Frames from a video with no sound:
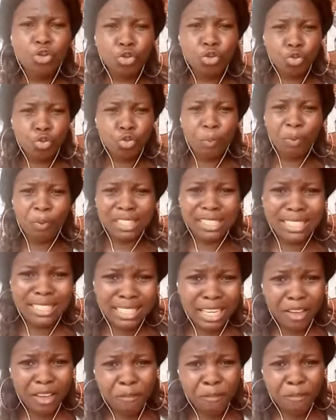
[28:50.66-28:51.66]
to
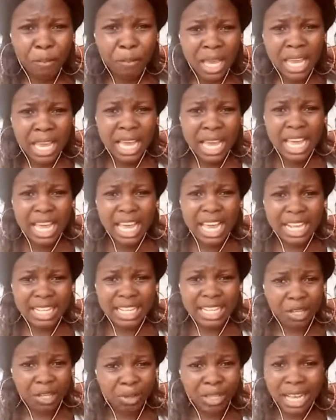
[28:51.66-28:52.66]
perceive me in
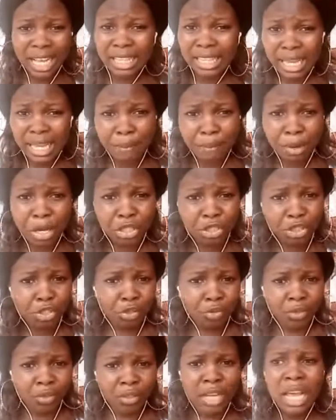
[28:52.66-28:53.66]
another
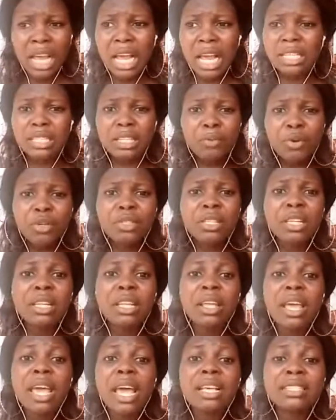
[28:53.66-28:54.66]
dimension. Seriously,
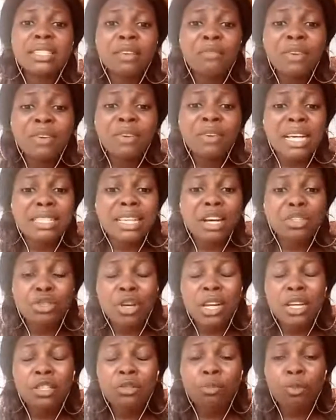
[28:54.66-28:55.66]
Stephen has
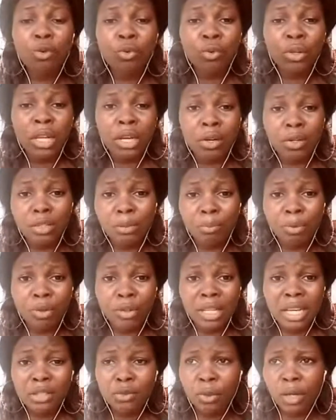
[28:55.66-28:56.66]
actually spoken a lot about
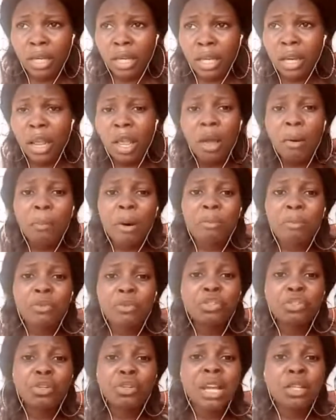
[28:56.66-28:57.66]
networking, but I'm
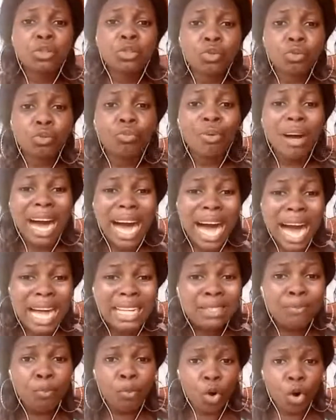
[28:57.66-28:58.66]
just trying to add
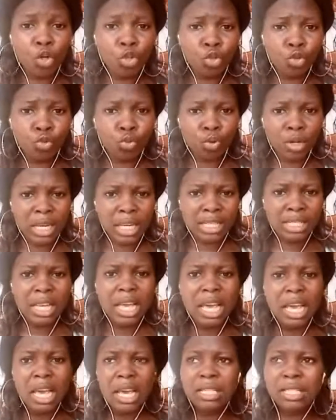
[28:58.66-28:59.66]
more to it.
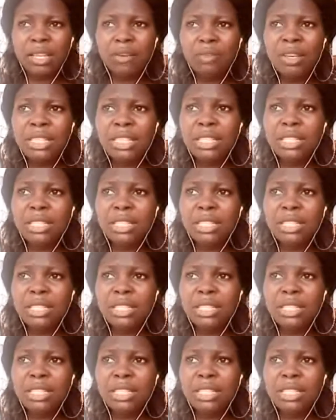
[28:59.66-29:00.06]
Stephen